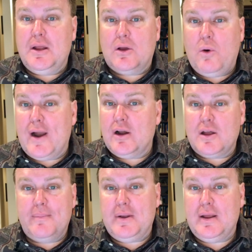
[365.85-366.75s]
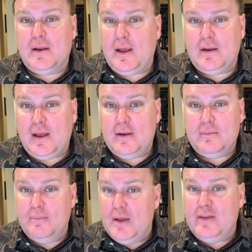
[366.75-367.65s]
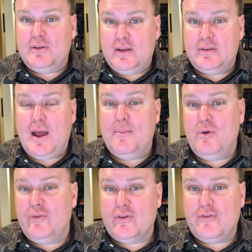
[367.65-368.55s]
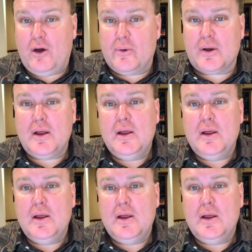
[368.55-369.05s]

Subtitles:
acquired a company, and is now moving forward.